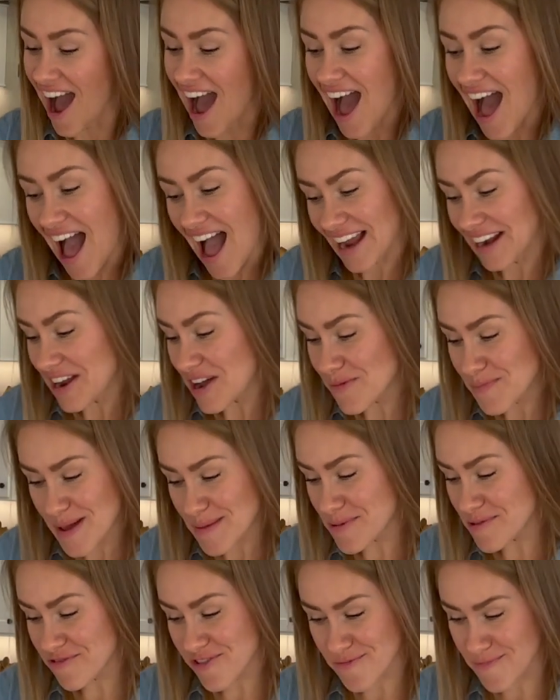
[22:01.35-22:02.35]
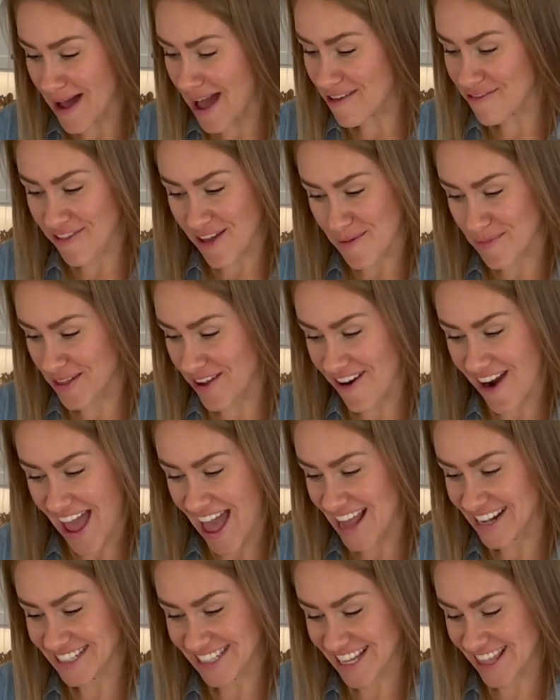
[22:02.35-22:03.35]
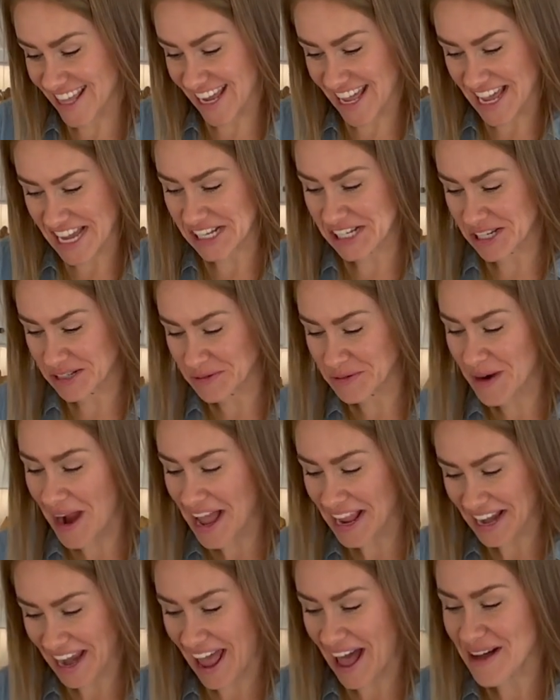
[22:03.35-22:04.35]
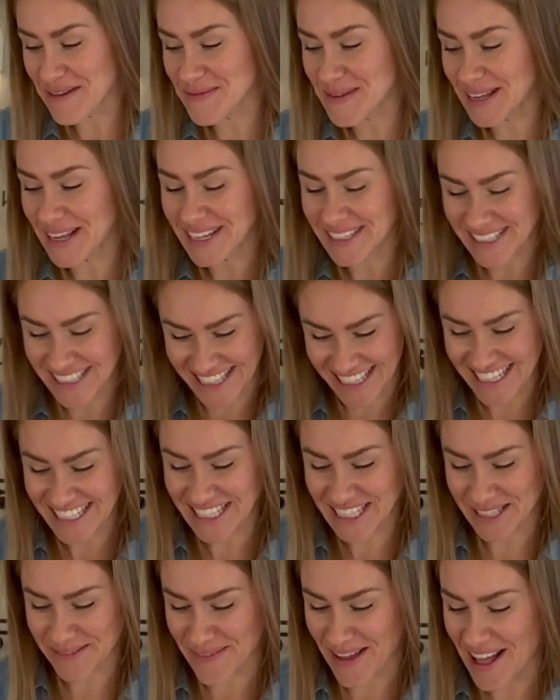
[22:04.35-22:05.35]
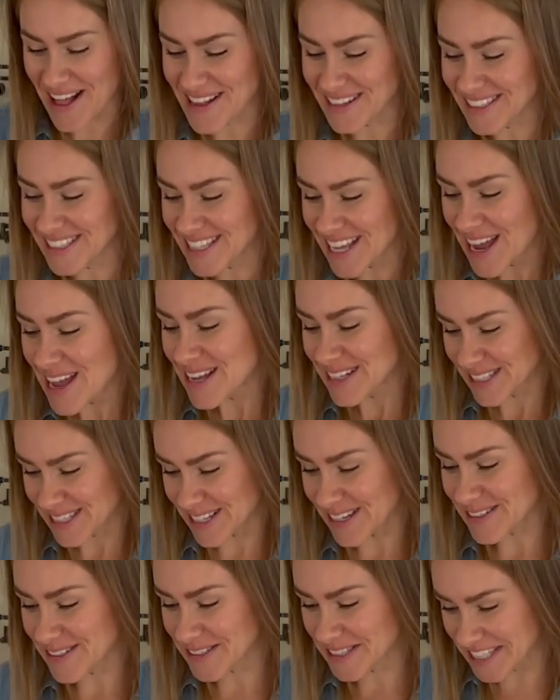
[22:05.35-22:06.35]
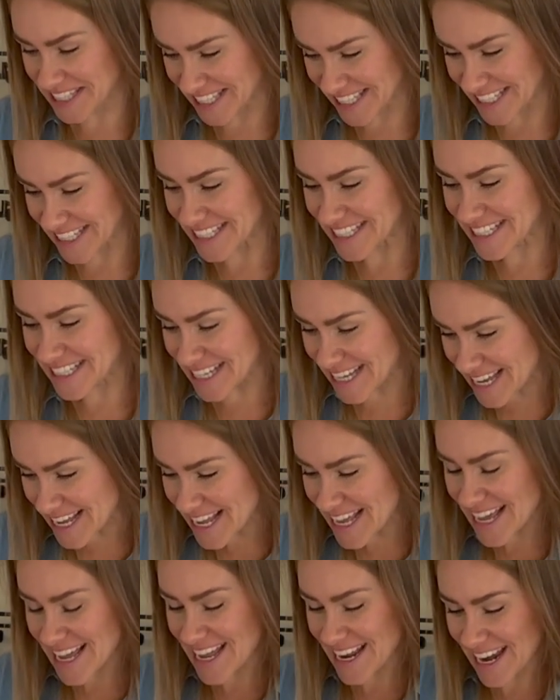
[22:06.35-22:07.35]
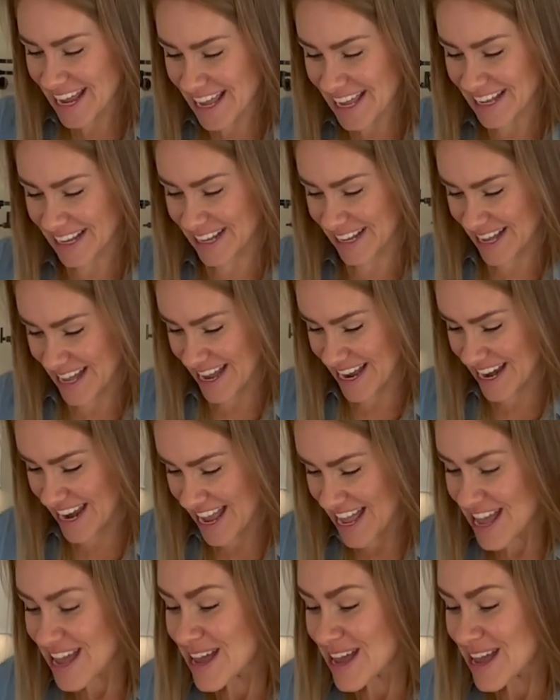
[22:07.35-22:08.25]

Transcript: I know people from my family are heading to the kitchen right now because this smells so stinking good.